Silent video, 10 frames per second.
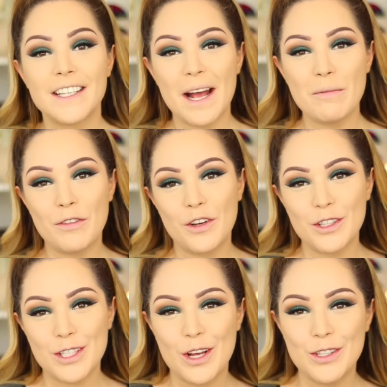So now moving
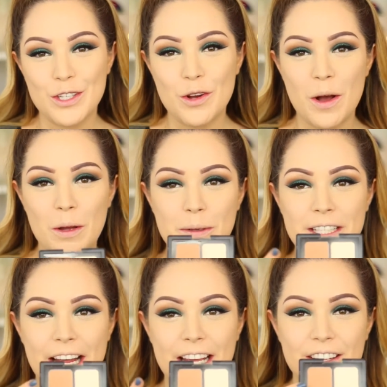on to contour, I'm going to
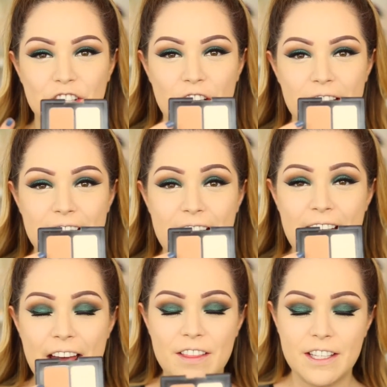be taking this shade
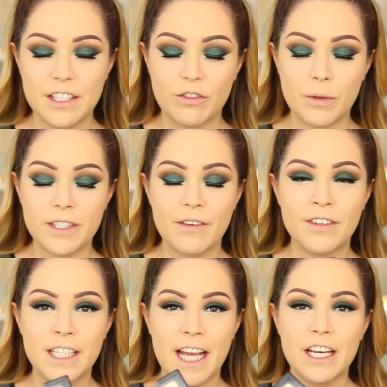here, and this is from the
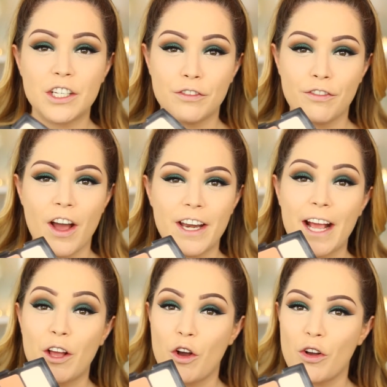17 Define
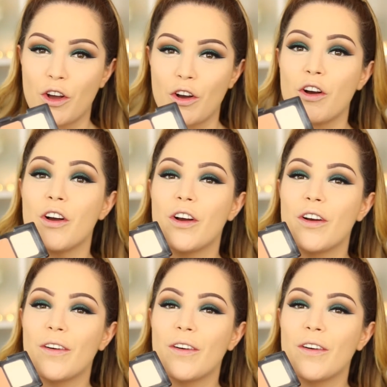and Conquer.